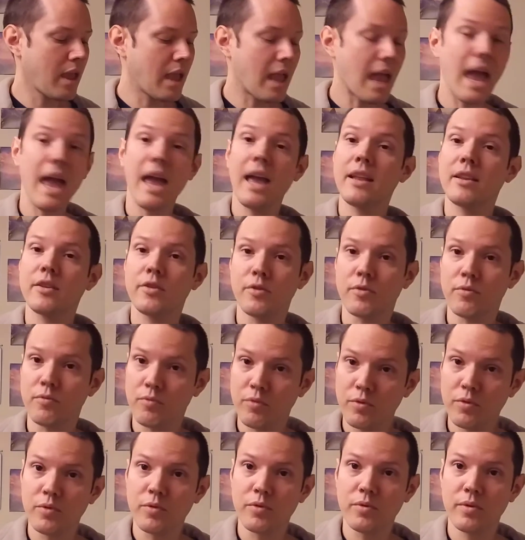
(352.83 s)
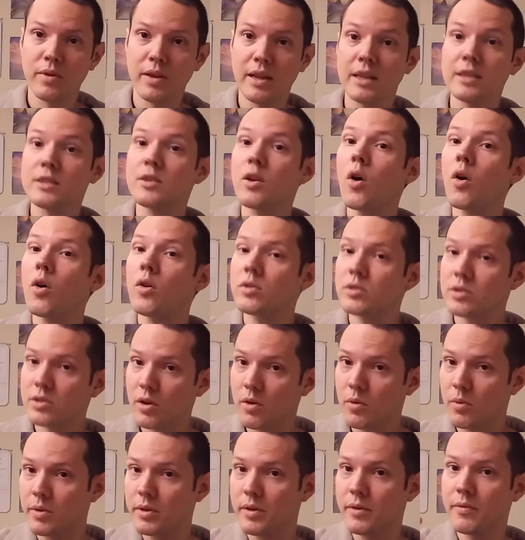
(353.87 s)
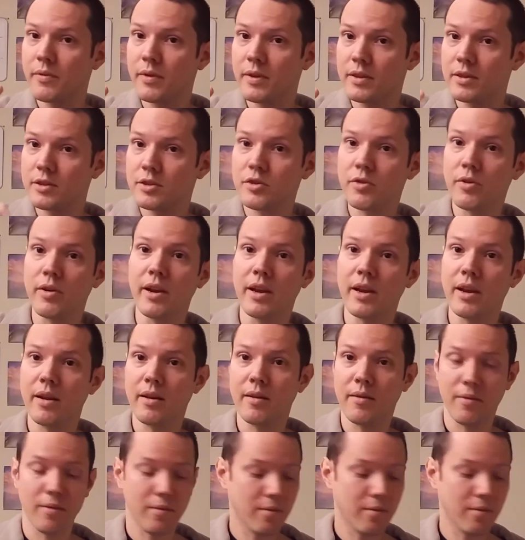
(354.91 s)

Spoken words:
And your root is also on the 5th string,